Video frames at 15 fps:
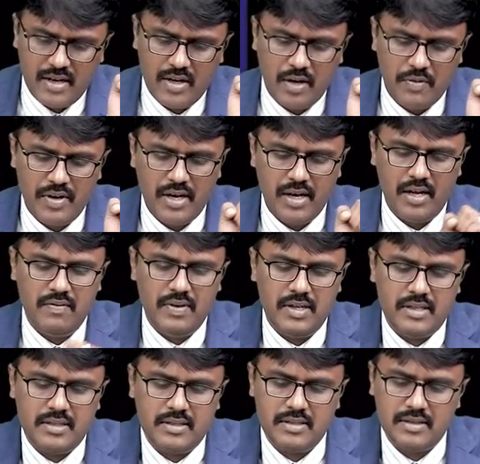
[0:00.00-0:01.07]
Now we are done
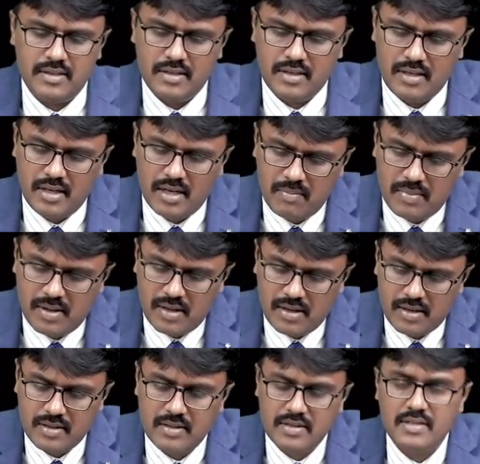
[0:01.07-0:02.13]
with number
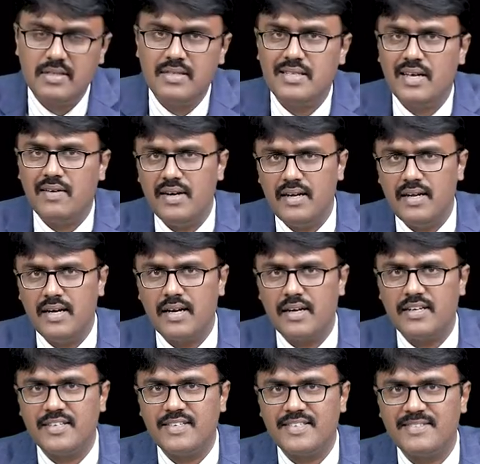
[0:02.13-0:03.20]
7
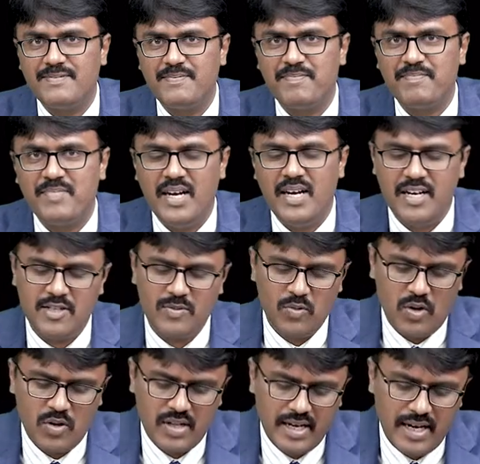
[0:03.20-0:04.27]
target. Let us
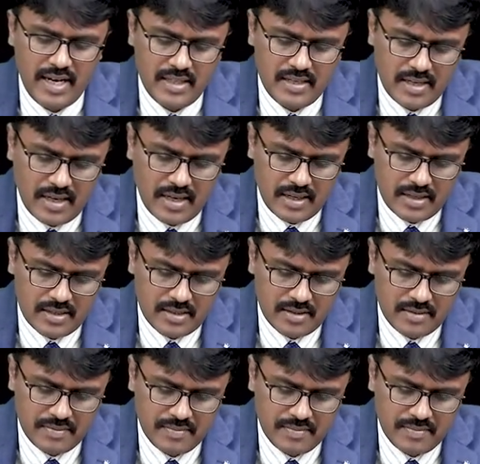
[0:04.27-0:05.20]
move to the 8th target.